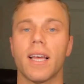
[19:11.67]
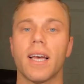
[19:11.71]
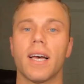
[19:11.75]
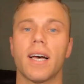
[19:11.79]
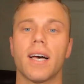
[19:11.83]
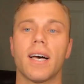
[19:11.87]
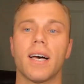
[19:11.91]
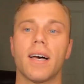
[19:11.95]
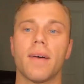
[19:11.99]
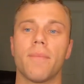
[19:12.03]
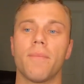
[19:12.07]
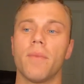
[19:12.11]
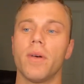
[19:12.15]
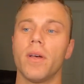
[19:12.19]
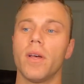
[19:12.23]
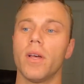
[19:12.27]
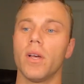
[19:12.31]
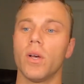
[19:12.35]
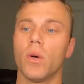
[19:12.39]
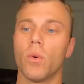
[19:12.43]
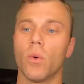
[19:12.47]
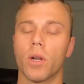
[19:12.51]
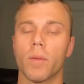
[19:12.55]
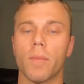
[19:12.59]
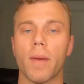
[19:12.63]

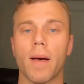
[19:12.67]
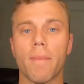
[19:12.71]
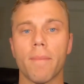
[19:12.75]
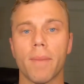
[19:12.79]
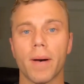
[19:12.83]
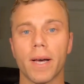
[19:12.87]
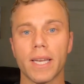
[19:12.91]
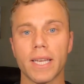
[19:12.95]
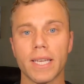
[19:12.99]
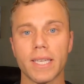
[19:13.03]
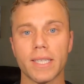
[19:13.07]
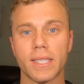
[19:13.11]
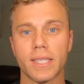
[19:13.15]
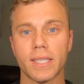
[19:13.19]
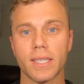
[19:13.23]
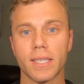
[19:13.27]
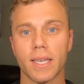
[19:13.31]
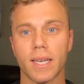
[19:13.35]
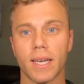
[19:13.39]
One of my buddies,